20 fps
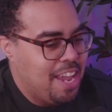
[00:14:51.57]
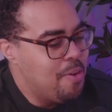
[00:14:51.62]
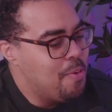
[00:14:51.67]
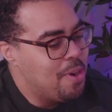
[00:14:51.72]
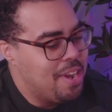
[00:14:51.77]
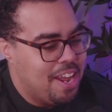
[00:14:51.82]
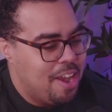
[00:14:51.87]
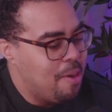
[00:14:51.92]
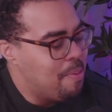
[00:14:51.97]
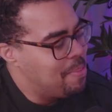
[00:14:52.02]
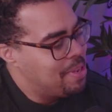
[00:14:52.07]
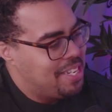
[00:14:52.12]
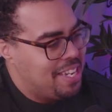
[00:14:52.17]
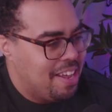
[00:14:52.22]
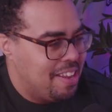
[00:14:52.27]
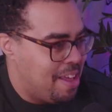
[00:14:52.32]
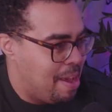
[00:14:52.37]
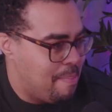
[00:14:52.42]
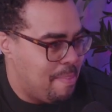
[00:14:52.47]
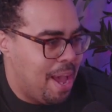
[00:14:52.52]
Like, he wouldn't have helped me
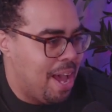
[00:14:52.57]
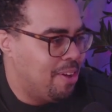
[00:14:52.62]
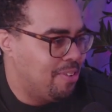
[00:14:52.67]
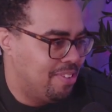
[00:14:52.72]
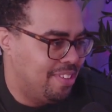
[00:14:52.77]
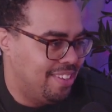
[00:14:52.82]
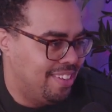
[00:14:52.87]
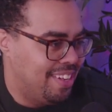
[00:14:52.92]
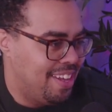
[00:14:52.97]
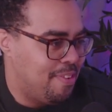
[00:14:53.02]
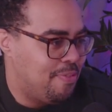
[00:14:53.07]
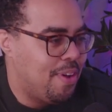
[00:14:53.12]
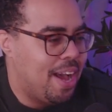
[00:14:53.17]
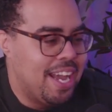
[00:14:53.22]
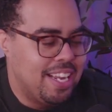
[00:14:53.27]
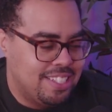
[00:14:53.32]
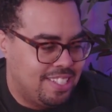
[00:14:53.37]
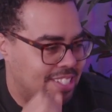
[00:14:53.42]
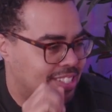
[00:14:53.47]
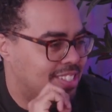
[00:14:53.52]
down that mountain if
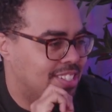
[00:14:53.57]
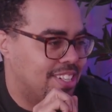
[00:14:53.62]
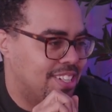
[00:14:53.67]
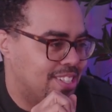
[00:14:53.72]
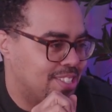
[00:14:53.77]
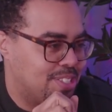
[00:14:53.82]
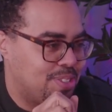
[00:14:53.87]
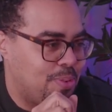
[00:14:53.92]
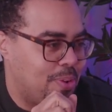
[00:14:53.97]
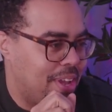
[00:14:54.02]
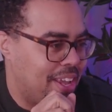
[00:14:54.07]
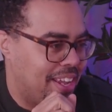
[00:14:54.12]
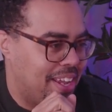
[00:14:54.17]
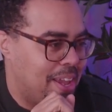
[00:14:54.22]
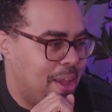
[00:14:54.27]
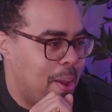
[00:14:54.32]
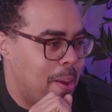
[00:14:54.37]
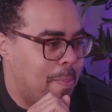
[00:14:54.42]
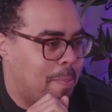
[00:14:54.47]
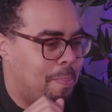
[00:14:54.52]
I had just took a
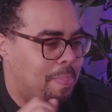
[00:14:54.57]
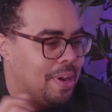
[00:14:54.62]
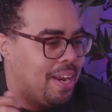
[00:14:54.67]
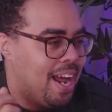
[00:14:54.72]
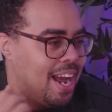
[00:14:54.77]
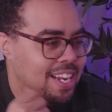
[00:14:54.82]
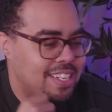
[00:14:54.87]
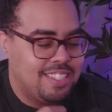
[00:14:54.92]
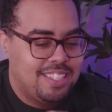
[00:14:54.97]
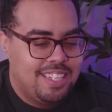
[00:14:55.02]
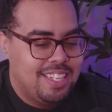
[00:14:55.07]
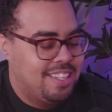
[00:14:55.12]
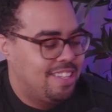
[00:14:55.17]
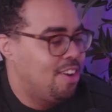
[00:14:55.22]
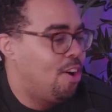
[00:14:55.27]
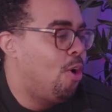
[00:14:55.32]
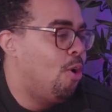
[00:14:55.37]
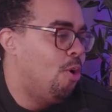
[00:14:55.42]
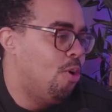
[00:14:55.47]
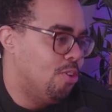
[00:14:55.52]
swig. But I
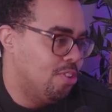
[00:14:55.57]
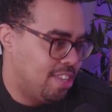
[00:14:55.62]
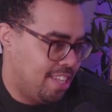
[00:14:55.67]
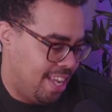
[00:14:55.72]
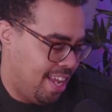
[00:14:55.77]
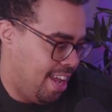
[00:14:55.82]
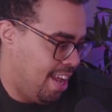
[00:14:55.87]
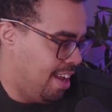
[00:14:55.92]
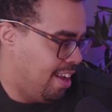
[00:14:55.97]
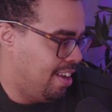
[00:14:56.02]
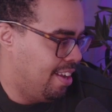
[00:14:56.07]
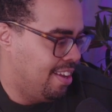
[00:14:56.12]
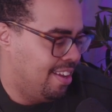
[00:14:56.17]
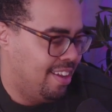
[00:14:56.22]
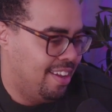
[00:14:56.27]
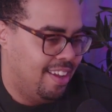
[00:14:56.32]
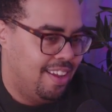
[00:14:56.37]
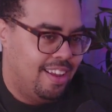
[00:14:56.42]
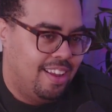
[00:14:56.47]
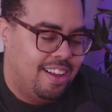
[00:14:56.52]
did the whole thing.
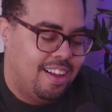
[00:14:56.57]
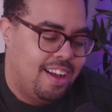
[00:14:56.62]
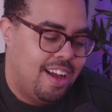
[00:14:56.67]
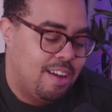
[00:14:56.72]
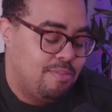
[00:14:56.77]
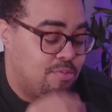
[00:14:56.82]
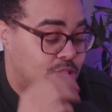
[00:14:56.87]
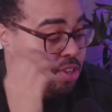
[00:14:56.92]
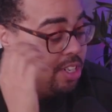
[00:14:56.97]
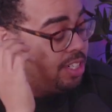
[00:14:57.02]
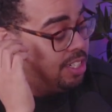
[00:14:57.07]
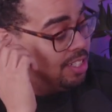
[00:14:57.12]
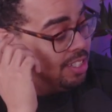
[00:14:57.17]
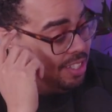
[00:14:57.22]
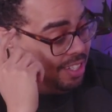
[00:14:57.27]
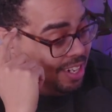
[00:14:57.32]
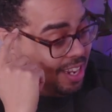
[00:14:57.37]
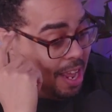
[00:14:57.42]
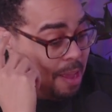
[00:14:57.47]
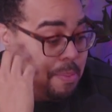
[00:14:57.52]
I'm drunk
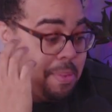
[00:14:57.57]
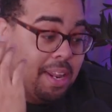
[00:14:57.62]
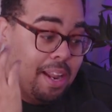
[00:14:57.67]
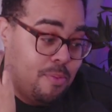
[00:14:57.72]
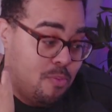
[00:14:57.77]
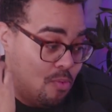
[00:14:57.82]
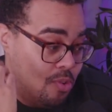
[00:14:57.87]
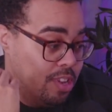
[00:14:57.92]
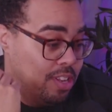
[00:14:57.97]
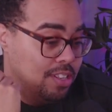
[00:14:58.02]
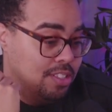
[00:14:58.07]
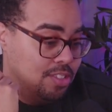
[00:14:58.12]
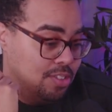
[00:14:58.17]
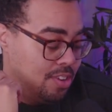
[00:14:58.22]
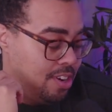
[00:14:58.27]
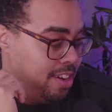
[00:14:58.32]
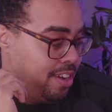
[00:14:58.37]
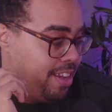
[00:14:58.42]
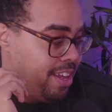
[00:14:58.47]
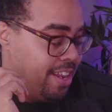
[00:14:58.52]
as shit. I mean, I'm really
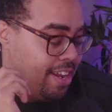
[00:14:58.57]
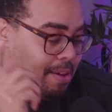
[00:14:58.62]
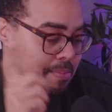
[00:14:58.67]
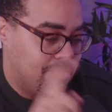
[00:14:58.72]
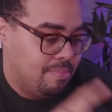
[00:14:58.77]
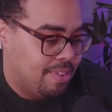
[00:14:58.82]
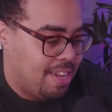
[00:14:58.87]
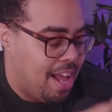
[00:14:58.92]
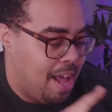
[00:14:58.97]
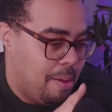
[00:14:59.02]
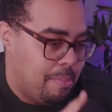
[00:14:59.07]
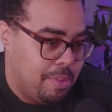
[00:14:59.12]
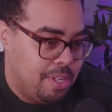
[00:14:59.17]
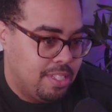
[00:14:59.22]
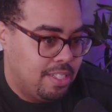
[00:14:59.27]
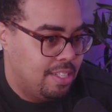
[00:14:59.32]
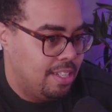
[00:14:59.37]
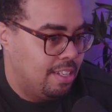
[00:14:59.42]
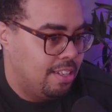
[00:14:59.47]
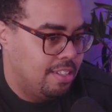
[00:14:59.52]
drunk, and I'm
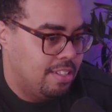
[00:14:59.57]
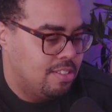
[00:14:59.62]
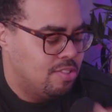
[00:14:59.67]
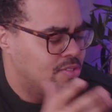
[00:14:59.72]
commenting.